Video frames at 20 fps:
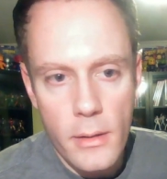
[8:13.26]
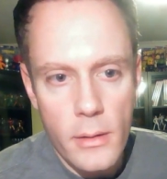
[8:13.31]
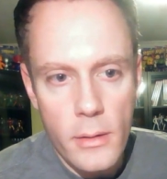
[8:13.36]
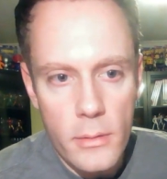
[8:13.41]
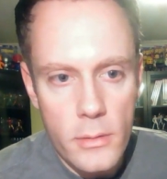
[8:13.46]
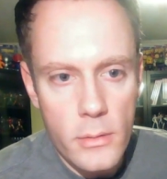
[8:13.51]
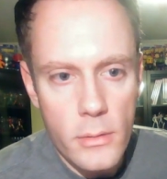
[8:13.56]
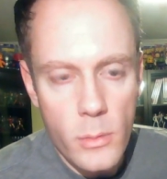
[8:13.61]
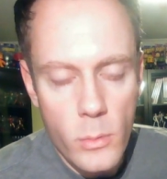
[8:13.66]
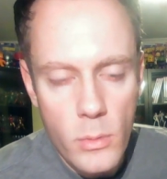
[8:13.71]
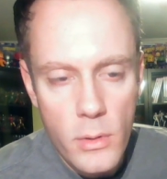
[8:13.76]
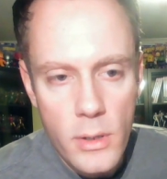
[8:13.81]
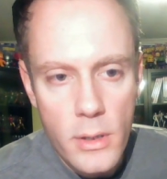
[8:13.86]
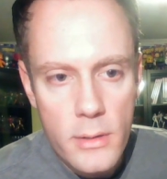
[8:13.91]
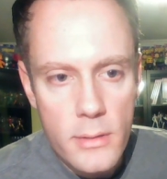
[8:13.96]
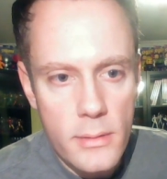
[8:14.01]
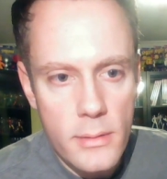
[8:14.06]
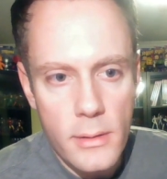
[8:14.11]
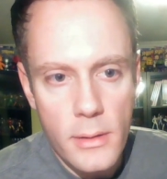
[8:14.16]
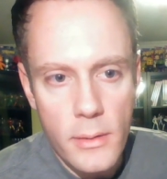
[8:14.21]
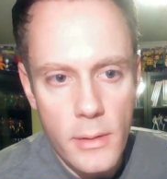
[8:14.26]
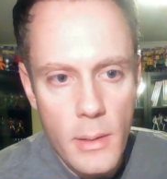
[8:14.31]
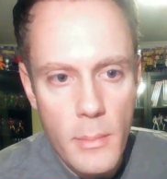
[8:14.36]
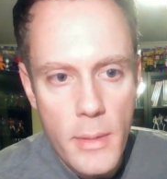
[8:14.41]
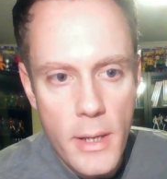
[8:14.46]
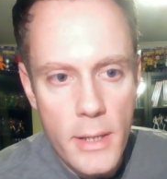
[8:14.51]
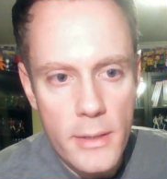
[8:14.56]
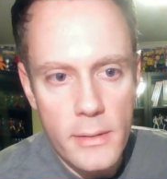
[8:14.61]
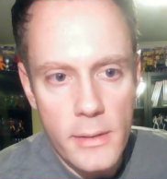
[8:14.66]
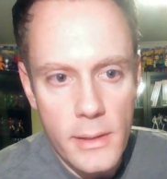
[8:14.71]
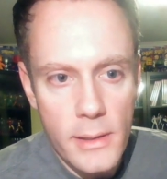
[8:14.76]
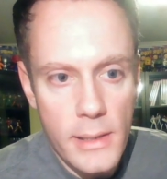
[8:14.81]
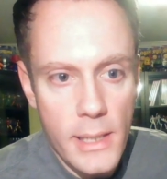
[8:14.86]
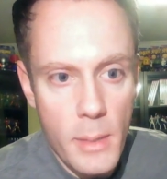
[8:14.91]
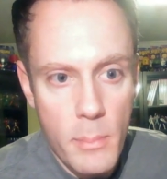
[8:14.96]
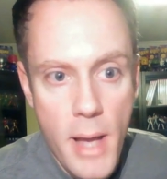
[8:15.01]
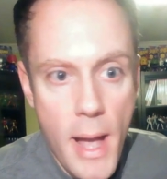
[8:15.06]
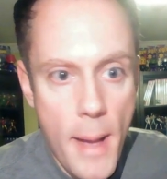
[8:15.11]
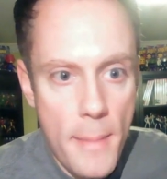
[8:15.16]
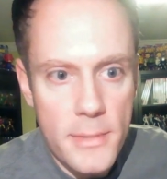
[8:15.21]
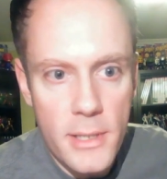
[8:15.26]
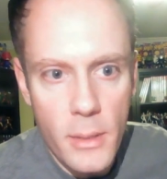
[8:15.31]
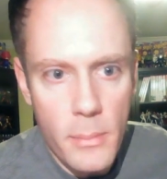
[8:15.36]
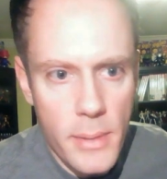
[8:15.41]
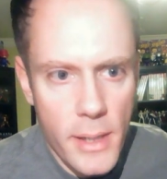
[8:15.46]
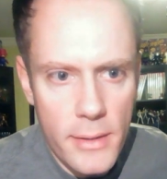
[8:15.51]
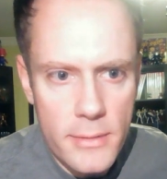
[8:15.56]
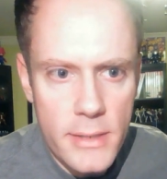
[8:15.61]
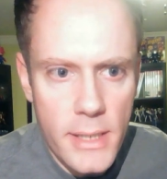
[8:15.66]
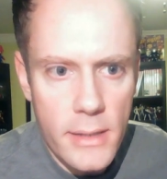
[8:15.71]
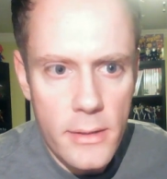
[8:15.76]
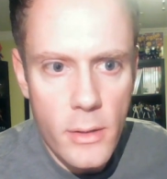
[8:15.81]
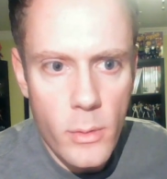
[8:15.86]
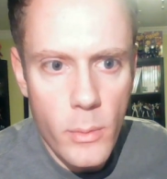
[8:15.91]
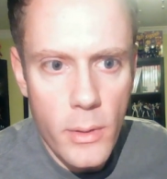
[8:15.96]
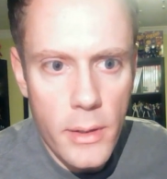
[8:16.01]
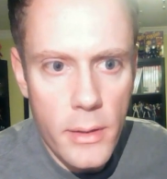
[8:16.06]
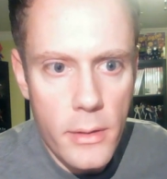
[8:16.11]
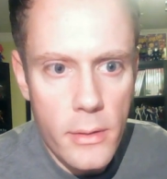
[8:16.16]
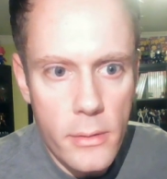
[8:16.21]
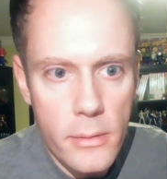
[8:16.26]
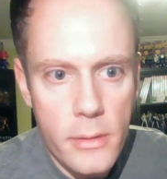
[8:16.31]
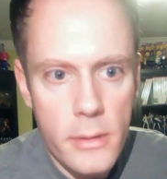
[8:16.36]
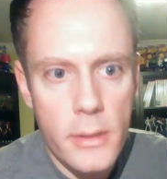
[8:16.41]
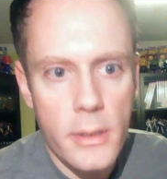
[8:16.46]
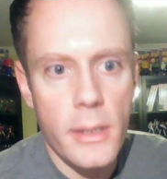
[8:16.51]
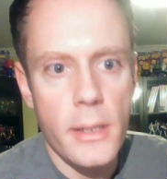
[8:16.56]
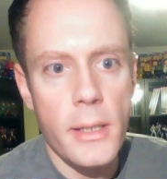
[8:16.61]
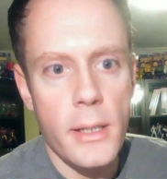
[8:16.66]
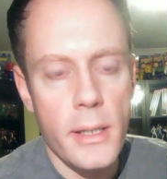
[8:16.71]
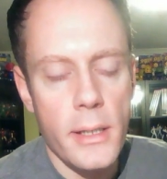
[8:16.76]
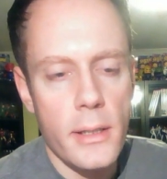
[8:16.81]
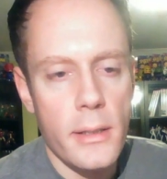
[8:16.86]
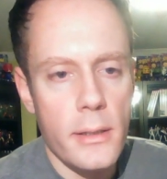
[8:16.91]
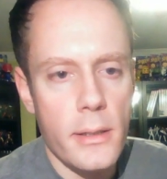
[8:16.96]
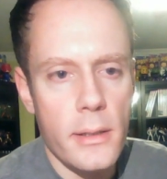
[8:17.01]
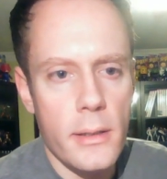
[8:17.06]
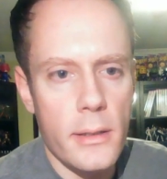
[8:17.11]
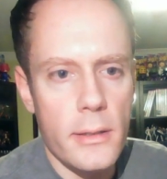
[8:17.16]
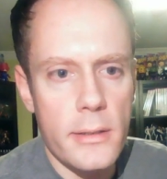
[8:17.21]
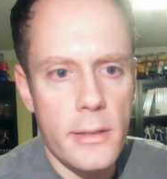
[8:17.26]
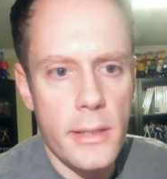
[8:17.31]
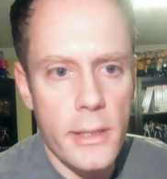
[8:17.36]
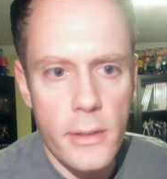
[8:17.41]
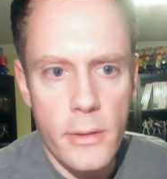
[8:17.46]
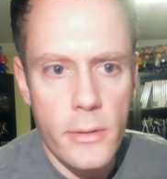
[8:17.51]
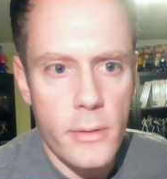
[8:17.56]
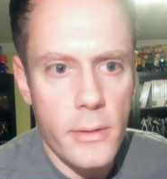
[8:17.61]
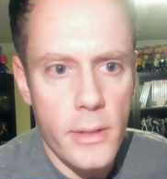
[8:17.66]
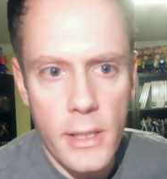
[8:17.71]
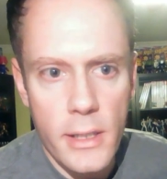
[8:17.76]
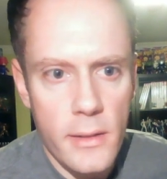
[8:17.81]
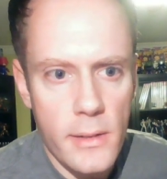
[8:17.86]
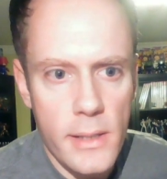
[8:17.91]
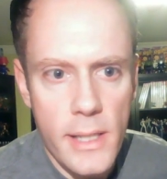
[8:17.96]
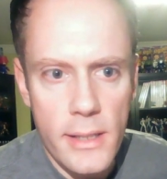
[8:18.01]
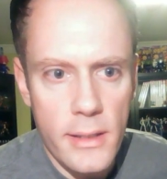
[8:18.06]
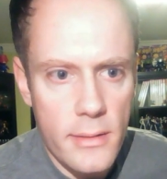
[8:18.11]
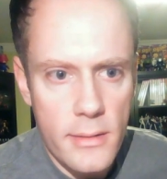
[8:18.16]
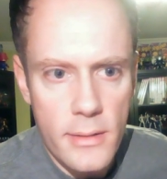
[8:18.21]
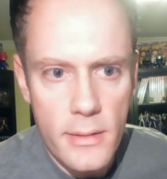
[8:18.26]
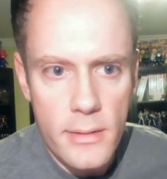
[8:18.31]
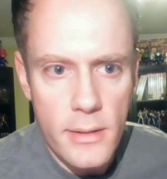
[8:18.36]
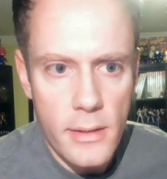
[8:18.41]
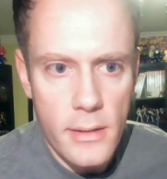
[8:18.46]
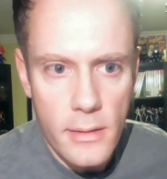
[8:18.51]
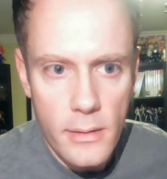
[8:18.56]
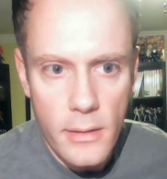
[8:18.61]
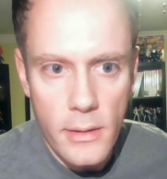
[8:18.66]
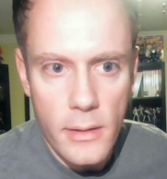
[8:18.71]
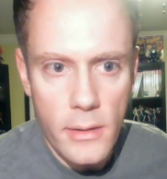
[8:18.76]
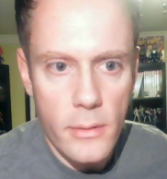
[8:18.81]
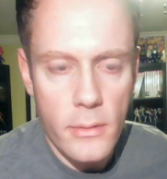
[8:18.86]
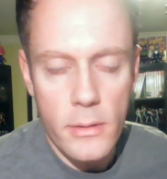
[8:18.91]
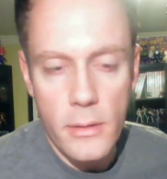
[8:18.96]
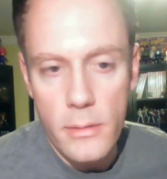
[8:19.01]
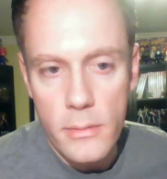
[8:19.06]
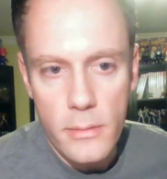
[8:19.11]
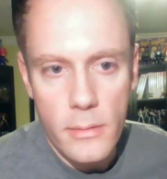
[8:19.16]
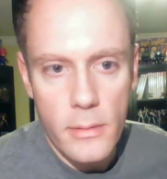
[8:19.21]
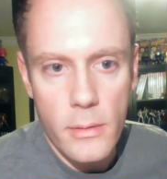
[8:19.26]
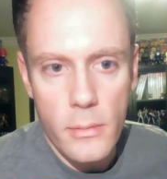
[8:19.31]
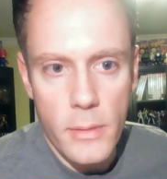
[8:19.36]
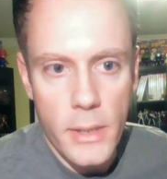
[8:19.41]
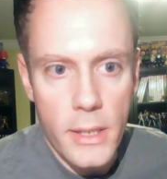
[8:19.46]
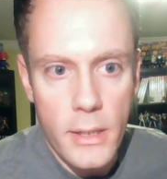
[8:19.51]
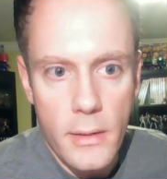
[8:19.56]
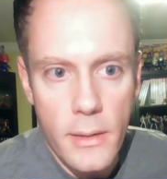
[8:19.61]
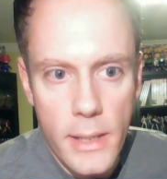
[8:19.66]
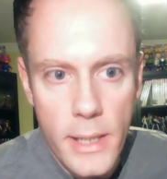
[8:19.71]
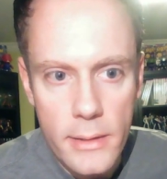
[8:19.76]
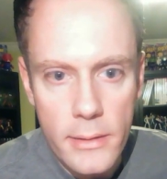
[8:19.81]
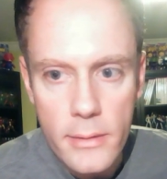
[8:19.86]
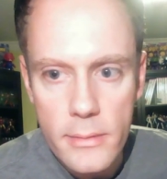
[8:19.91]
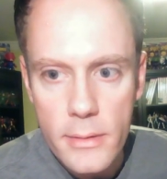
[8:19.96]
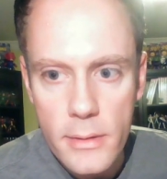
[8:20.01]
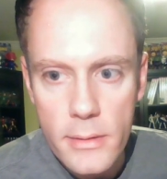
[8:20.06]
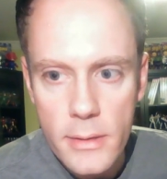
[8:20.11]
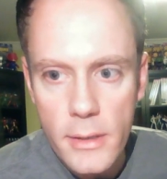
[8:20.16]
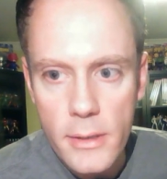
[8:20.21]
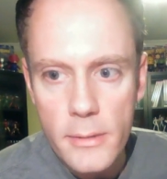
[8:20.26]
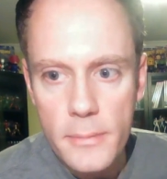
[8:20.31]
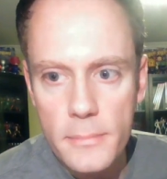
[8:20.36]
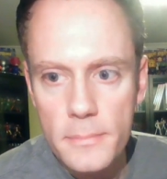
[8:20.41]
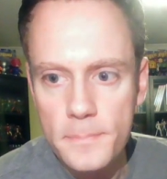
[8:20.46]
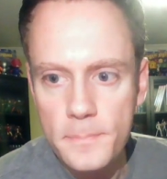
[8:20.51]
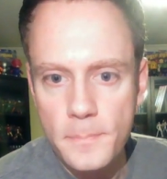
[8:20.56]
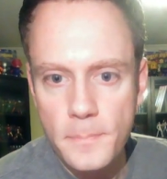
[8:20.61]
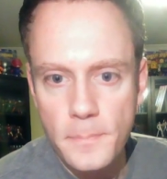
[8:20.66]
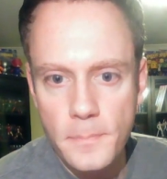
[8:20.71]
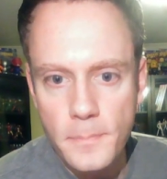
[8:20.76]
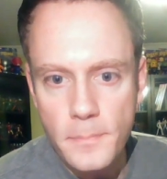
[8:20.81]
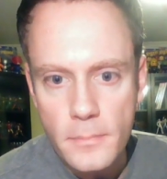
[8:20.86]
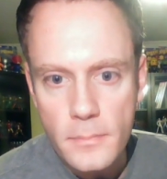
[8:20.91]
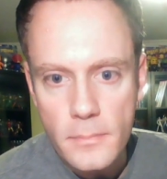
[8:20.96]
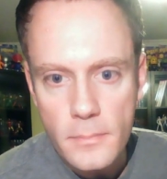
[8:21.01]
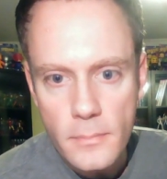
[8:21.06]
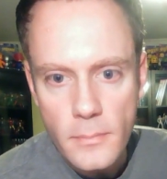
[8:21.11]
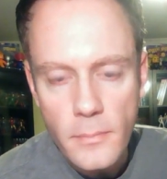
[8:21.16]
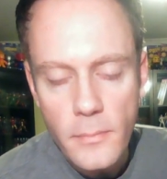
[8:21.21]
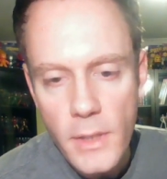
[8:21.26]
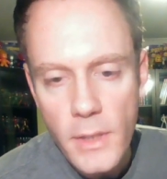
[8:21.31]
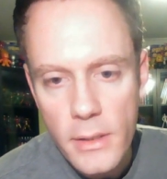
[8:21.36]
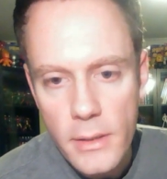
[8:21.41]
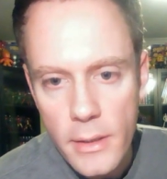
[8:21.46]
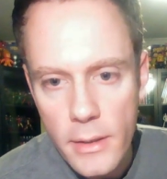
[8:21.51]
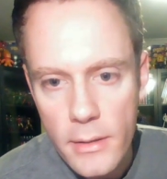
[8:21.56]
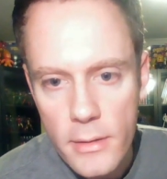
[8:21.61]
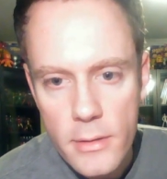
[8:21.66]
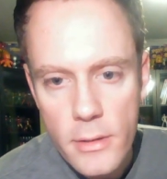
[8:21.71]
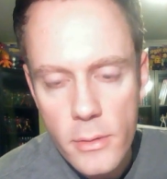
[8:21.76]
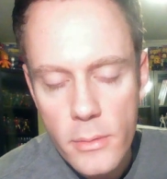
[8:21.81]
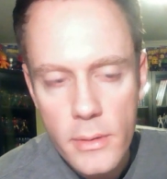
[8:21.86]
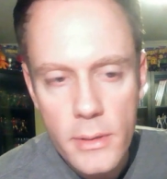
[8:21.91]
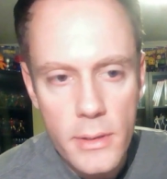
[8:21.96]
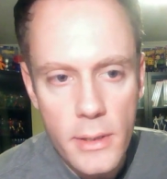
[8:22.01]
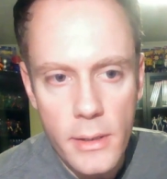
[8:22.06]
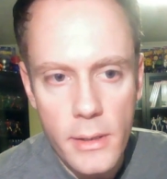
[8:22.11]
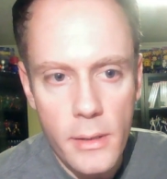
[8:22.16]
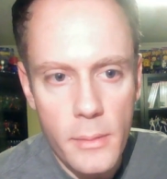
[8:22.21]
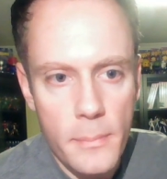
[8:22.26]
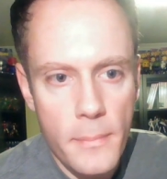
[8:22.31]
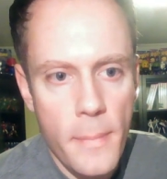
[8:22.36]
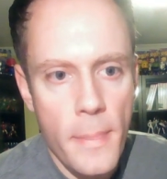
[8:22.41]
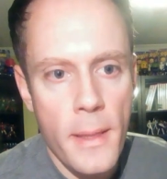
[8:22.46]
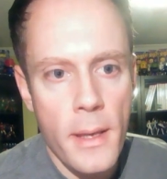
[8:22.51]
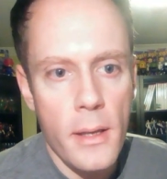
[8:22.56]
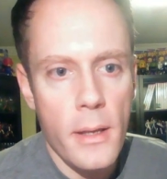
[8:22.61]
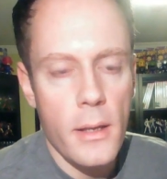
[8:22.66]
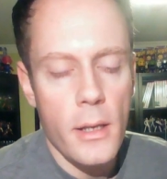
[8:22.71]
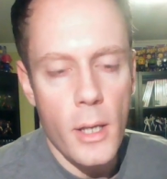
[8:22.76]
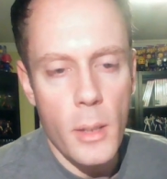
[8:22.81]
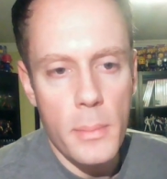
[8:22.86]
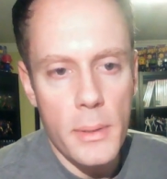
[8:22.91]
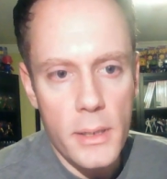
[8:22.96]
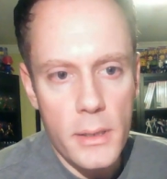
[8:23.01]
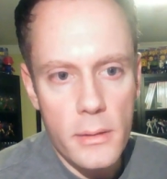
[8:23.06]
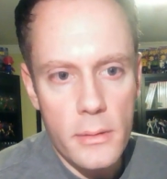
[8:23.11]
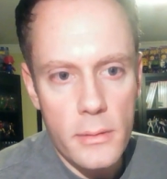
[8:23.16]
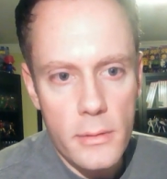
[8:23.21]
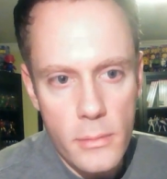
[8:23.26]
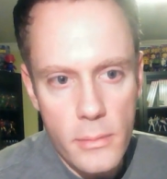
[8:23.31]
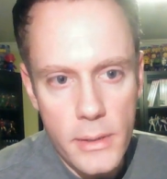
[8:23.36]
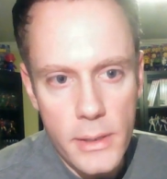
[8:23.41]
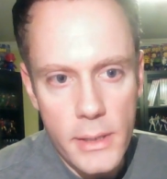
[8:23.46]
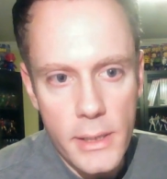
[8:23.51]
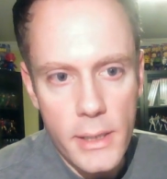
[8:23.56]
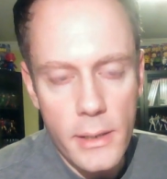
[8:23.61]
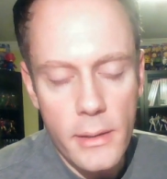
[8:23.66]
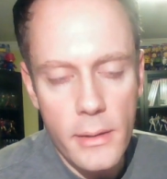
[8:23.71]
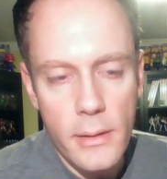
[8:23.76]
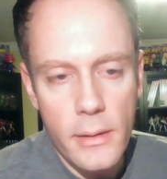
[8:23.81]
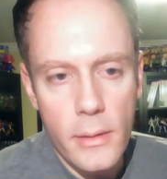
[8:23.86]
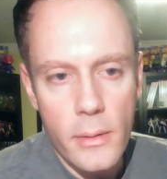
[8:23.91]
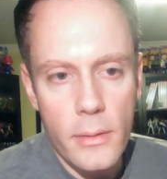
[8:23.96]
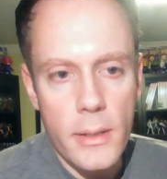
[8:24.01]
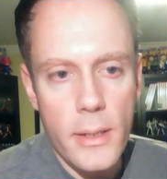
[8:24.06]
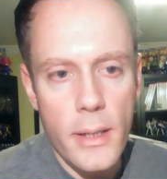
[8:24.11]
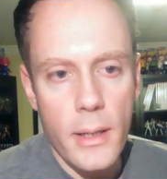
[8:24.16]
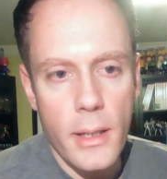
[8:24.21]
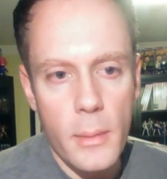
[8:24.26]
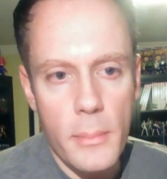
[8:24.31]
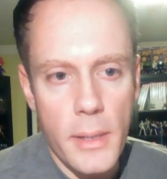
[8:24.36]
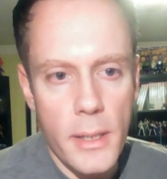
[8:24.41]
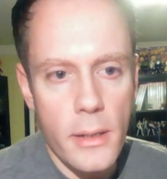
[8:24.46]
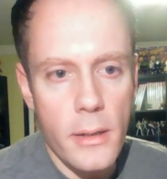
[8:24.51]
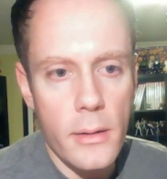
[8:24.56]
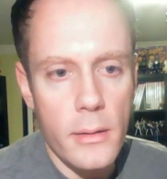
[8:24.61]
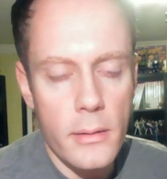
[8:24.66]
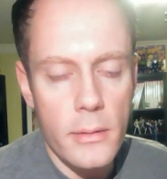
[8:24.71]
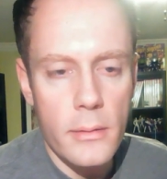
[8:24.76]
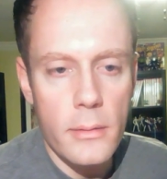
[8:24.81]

So it works, you know, he basically like pops up outside their window and it's like, oh, hey, Galactus is here, you know, or the Reed Galactus is here. And then Sue and team appeal to Reed, you know, talking about